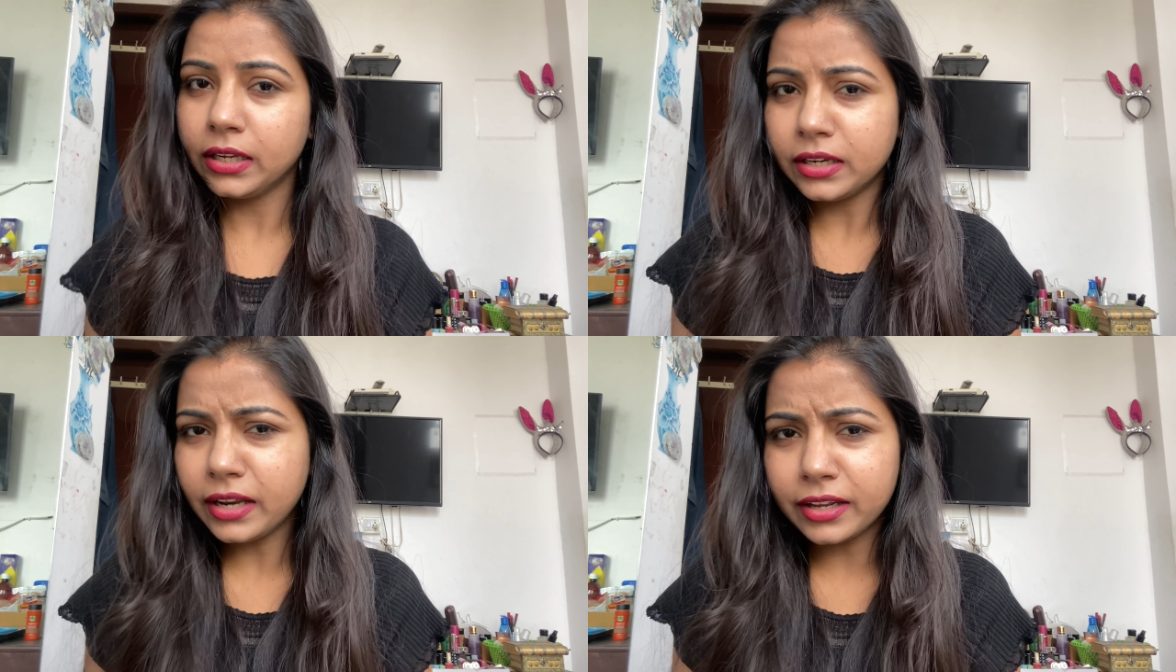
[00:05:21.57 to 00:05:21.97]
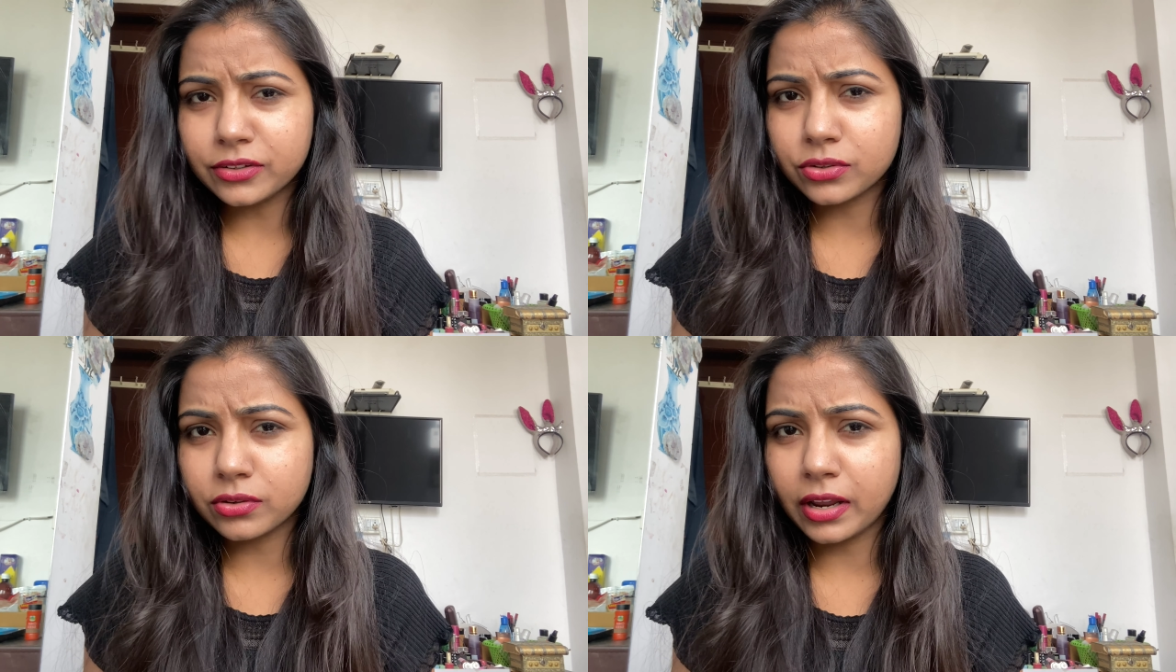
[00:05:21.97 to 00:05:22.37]
nice
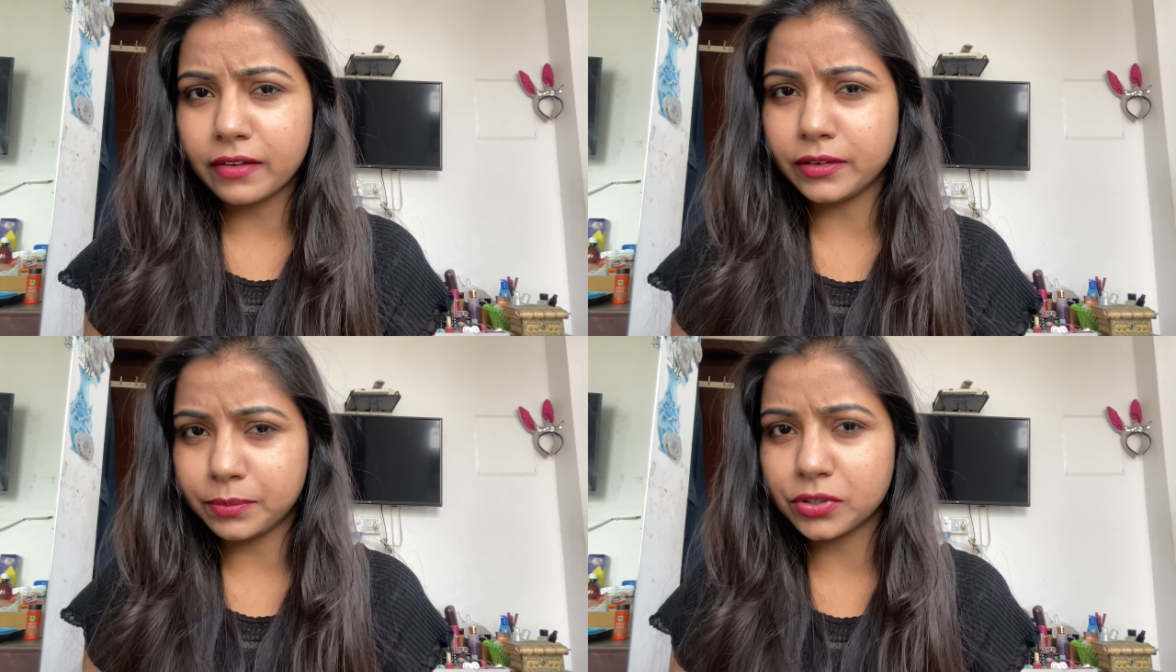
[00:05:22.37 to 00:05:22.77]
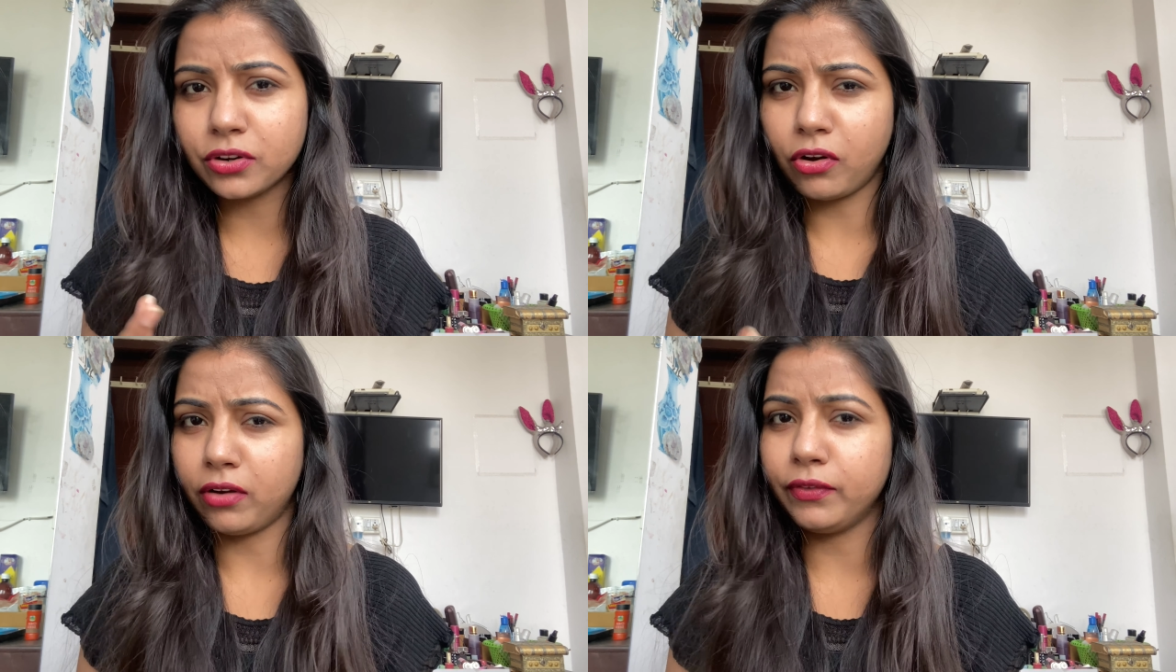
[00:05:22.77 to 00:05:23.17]
to have lipstick
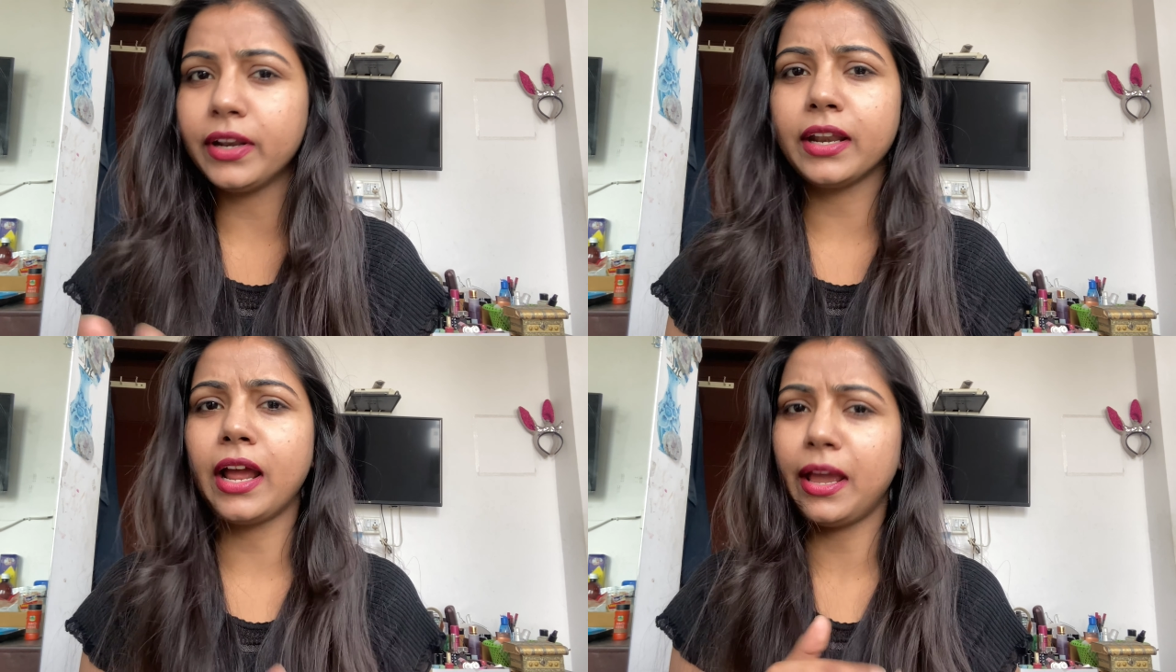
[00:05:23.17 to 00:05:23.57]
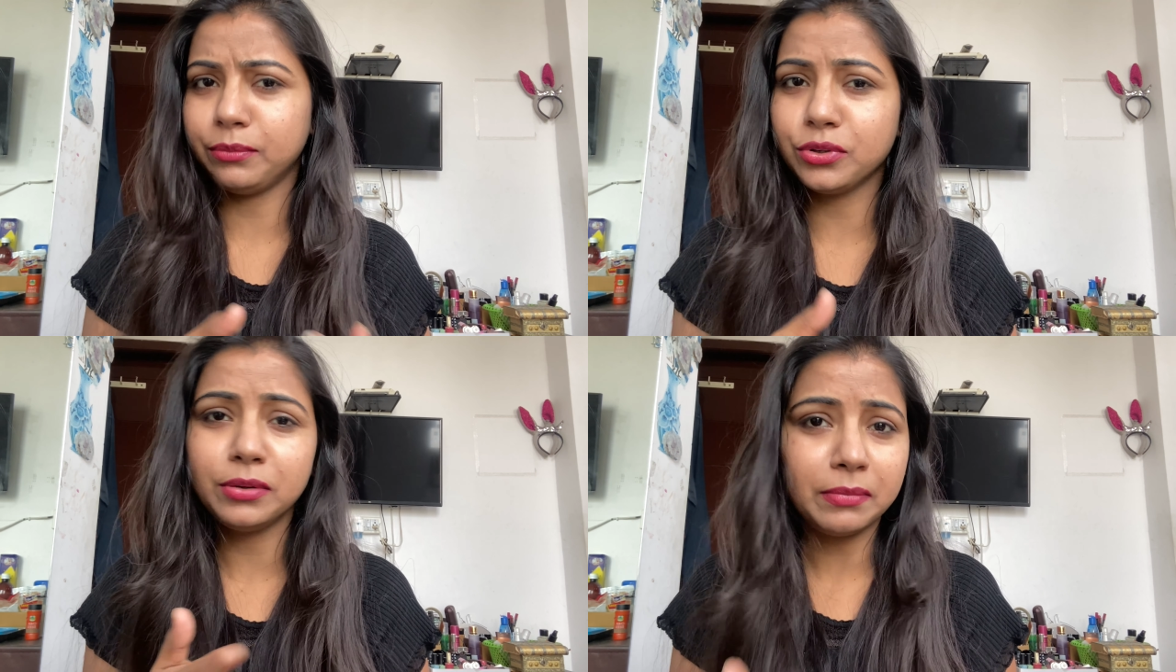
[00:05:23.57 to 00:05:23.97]
on when I'm
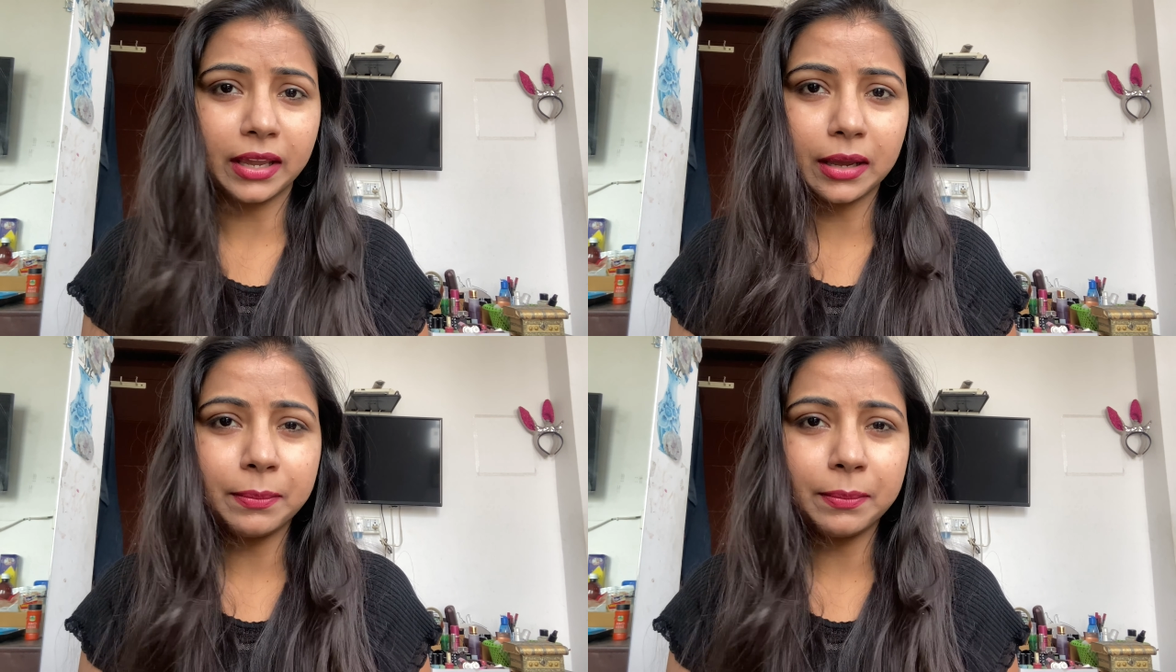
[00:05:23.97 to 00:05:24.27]
doing makeup.